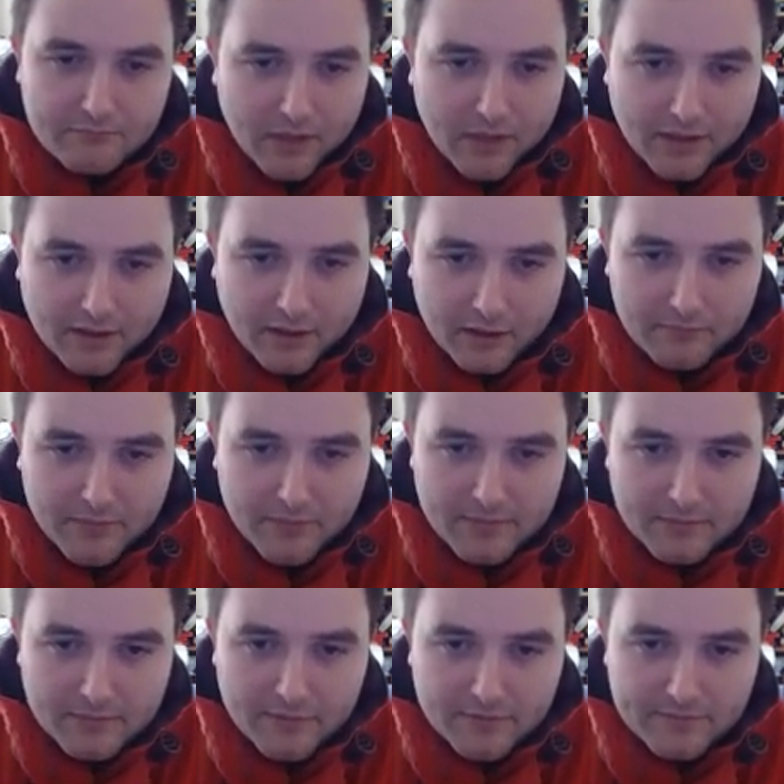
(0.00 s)
I don't know,
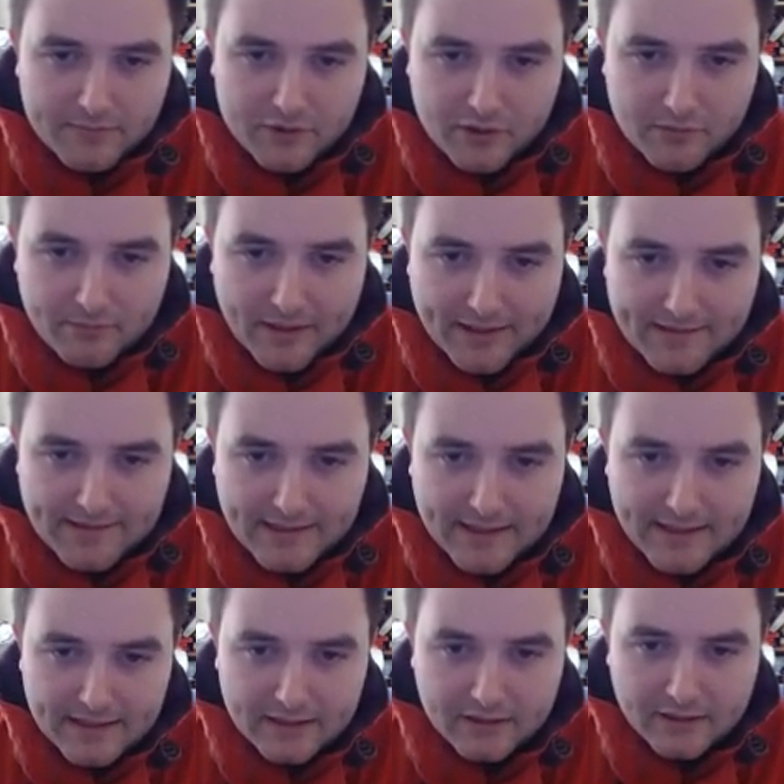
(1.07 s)
maybe move his bishop back to
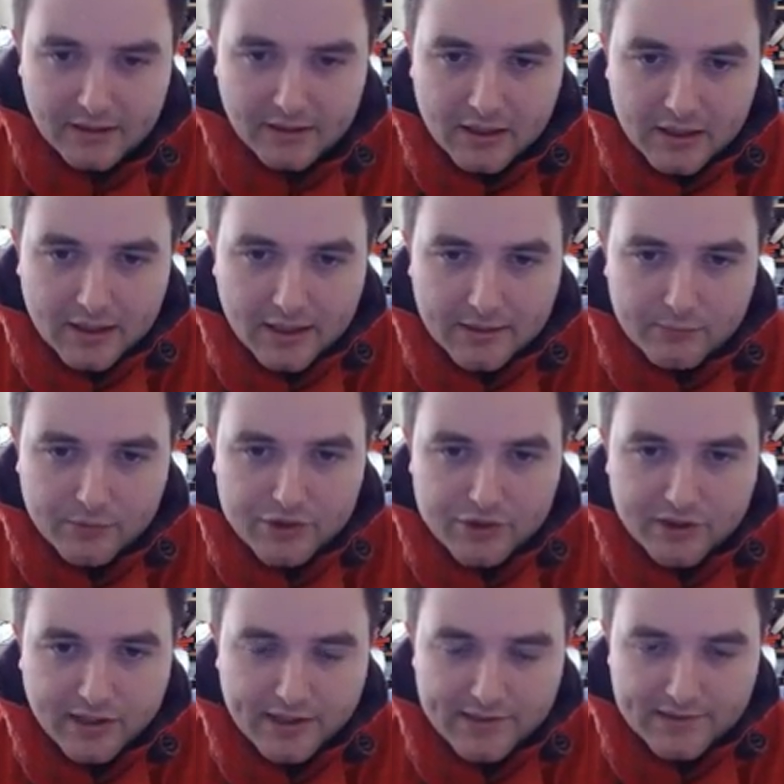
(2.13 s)
here, in
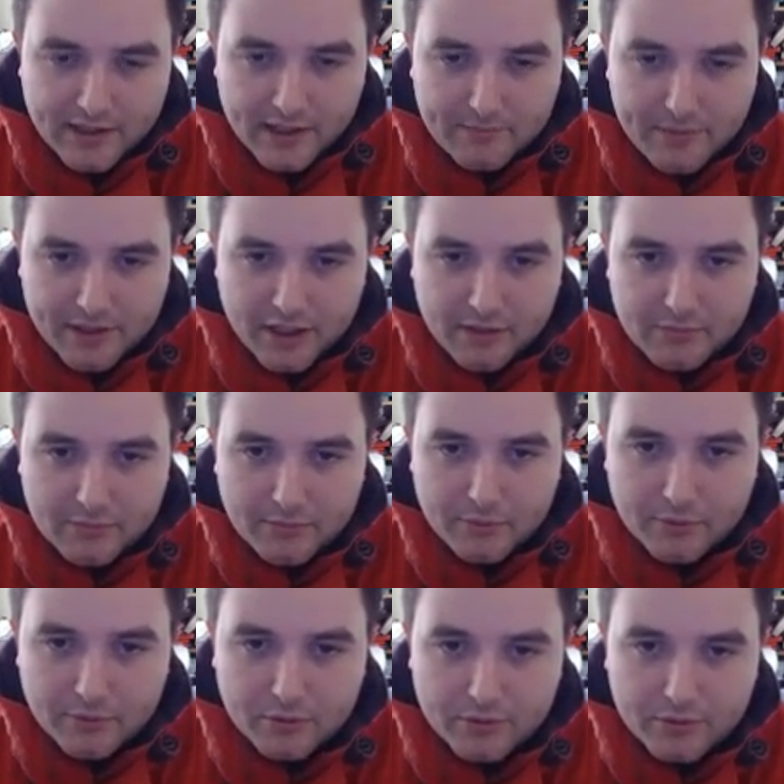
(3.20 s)
which case I pick up a
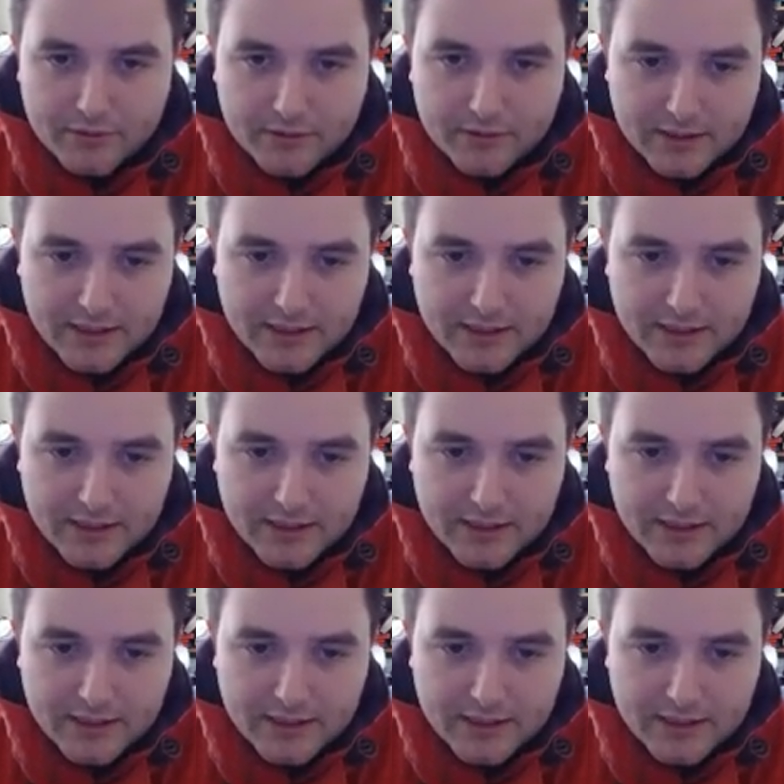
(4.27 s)
pawn.